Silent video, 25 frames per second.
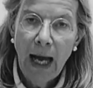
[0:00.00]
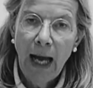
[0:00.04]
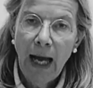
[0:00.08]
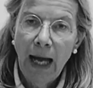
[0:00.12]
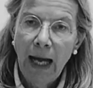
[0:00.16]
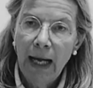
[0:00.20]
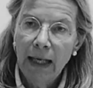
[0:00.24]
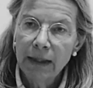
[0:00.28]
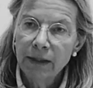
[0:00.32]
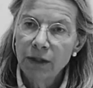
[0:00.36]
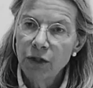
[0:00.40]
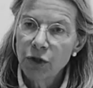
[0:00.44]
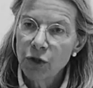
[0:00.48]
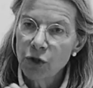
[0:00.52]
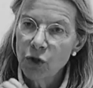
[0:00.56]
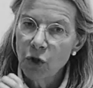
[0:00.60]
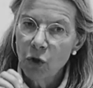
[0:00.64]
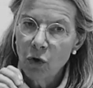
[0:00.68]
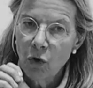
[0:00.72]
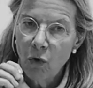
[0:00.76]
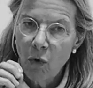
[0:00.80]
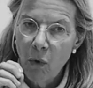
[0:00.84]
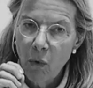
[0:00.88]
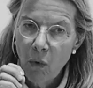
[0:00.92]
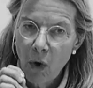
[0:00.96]
And the
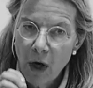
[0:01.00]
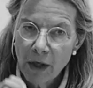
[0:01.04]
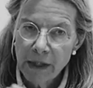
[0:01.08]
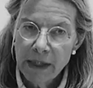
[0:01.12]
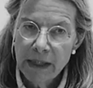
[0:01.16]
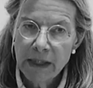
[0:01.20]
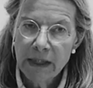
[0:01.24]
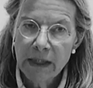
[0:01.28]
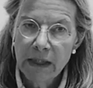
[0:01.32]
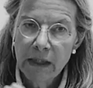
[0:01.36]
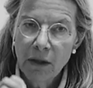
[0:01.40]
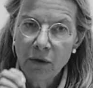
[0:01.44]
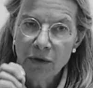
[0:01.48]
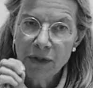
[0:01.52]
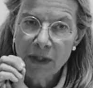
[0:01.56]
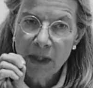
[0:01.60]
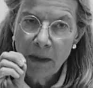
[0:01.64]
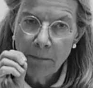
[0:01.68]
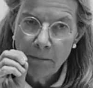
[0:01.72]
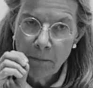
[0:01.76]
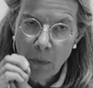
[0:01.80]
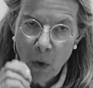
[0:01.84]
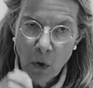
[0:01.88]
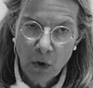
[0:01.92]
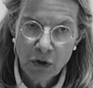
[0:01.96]
quality or the
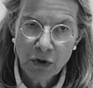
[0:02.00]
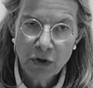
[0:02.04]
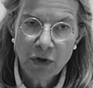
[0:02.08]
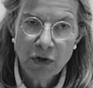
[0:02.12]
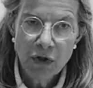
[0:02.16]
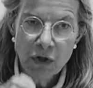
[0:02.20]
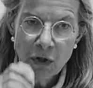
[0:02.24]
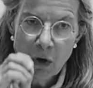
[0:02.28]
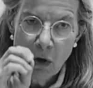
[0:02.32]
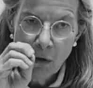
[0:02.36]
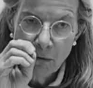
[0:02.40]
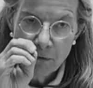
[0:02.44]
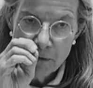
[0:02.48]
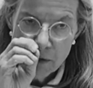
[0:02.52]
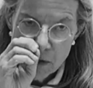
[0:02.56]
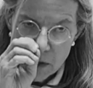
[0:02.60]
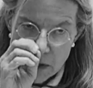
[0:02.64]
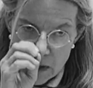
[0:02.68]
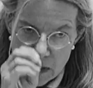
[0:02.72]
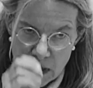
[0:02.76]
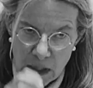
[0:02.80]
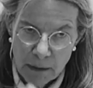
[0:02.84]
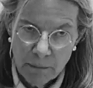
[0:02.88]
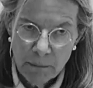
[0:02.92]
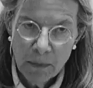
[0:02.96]
importance of the
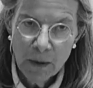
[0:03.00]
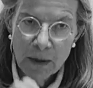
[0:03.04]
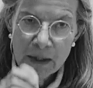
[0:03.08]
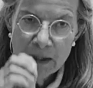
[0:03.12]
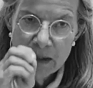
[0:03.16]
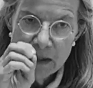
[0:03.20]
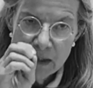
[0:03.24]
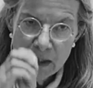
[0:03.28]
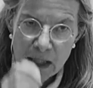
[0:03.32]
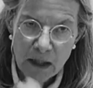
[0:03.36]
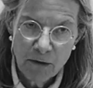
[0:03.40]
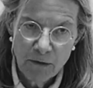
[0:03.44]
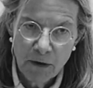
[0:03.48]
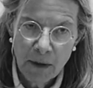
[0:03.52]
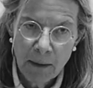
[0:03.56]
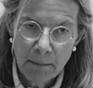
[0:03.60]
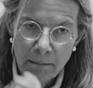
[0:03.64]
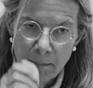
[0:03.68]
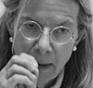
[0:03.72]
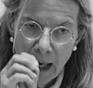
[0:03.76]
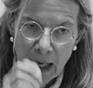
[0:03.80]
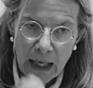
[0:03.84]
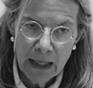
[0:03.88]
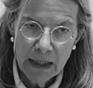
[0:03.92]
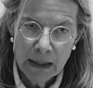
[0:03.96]
symbol is given
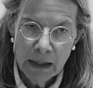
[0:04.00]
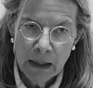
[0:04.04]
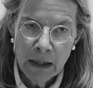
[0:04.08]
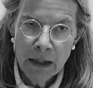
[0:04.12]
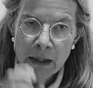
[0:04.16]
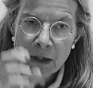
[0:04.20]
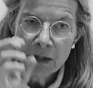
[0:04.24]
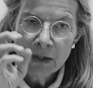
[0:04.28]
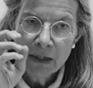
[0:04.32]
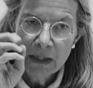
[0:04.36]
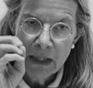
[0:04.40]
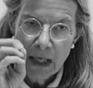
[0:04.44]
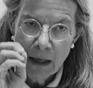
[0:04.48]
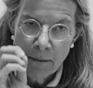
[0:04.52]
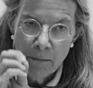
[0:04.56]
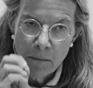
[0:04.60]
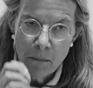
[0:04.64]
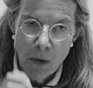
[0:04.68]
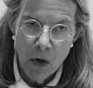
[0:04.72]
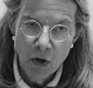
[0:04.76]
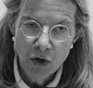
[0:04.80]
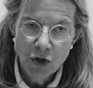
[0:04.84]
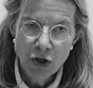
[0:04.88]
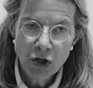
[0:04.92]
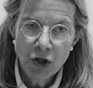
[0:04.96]
by the
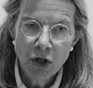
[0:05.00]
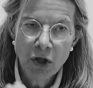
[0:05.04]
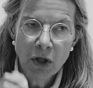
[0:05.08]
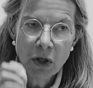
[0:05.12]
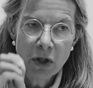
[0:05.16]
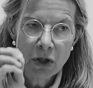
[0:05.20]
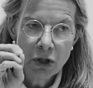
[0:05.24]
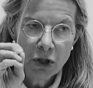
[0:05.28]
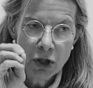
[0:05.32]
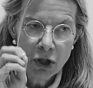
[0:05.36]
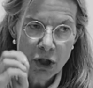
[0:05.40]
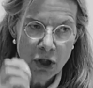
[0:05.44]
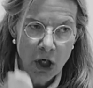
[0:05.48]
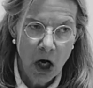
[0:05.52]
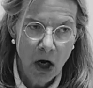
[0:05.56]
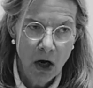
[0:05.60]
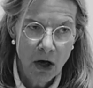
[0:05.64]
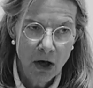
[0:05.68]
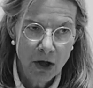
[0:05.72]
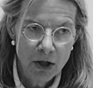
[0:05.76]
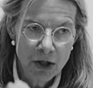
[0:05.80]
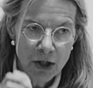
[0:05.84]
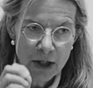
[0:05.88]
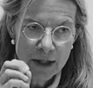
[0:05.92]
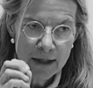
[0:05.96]
emotional
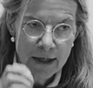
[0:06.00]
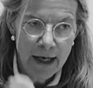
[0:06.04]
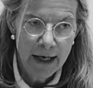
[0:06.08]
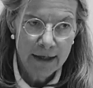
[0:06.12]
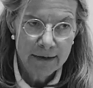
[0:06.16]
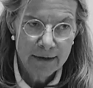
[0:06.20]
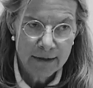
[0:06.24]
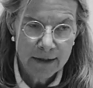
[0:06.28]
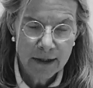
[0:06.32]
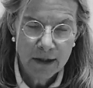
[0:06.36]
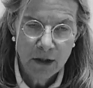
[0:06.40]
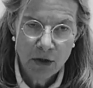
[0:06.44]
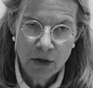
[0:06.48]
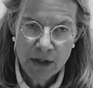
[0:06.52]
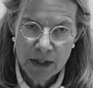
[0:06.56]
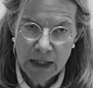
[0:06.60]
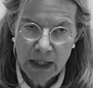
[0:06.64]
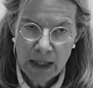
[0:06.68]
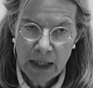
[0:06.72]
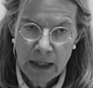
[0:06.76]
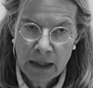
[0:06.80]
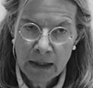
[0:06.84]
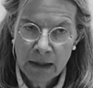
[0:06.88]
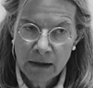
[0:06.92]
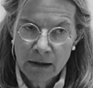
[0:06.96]
charge it has. You
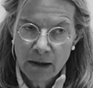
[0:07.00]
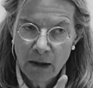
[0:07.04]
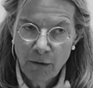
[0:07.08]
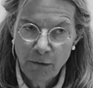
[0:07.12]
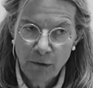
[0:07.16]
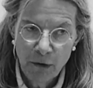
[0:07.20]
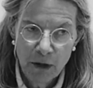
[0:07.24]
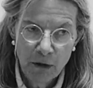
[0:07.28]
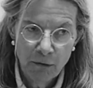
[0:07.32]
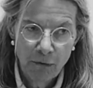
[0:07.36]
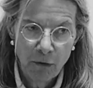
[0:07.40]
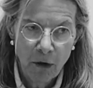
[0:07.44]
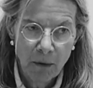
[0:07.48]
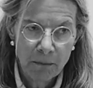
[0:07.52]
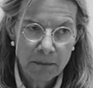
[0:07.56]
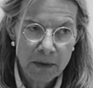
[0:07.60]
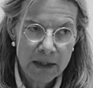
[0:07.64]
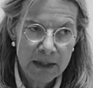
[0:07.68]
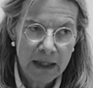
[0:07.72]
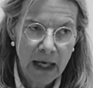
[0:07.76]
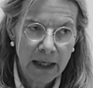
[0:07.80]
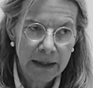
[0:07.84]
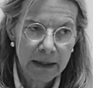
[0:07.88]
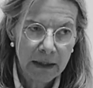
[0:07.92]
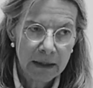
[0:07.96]
see, different from
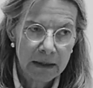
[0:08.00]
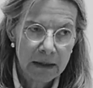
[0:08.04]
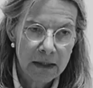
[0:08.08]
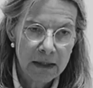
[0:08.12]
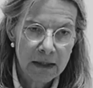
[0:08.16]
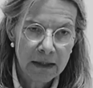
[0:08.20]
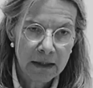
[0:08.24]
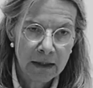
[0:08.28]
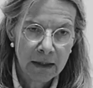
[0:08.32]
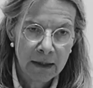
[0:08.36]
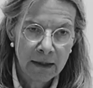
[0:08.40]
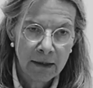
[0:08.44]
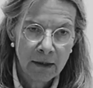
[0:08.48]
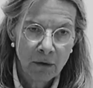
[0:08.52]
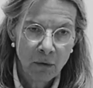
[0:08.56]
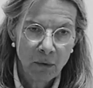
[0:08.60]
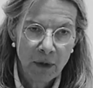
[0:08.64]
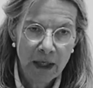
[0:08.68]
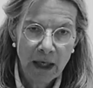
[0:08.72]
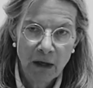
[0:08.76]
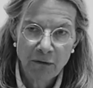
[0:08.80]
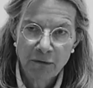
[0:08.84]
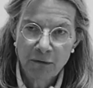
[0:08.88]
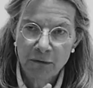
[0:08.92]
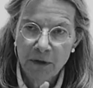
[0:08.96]
science.
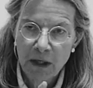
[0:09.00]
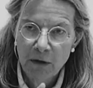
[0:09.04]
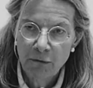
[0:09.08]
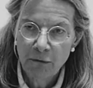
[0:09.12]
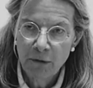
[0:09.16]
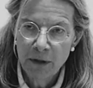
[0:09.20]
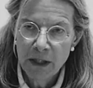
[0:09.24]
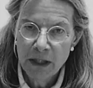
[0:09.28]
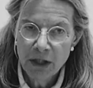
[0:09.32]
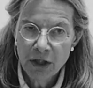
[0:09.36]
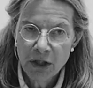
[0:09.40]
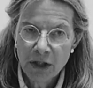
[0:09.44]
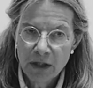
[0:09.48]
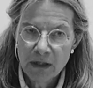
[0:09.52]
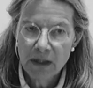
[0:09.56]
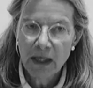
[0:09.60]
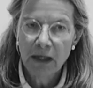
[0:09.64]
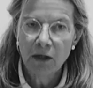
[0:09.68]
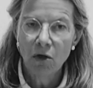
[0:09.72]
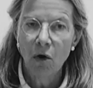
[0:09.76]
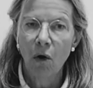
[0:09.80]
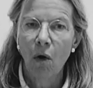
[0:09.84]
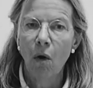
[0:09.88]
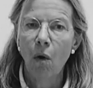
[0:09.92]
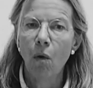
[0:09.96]
We have definitions
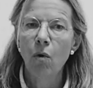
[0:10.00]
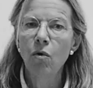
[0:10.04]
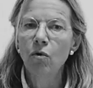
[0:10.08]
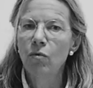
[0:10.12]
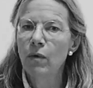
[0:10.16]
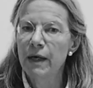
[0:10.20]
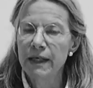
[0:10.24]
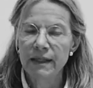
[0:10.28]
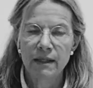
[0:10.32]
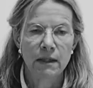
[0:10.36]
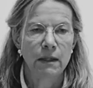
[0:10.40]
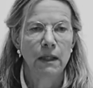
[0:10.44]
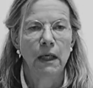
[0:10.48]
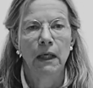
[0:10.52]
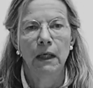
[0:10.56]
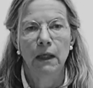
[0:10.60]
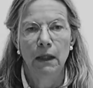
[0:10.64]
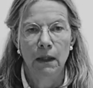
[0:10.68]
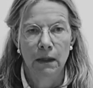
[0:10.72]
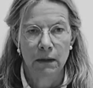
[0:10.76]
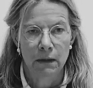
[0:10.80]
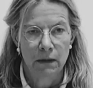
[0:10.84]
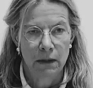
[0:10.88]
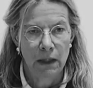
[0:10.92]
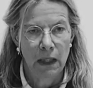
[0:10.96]
that always
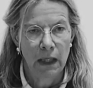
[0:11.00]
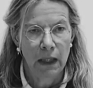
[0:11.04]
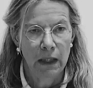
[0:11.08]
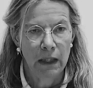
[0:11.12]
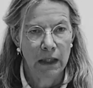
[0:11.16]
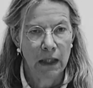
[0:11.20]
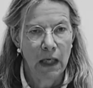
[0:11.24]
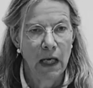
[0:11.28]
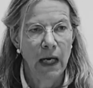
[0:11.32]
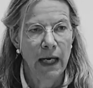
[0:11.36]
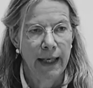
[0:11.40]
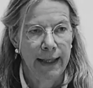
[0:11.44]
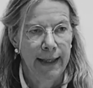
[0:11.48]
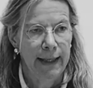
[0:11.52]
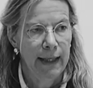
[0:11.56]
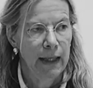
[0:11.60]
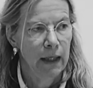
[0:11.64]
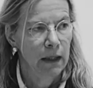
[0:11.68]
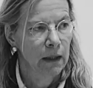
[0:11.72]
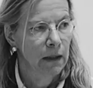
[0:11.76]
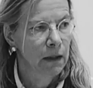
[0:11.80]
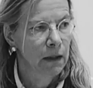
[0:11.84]
take in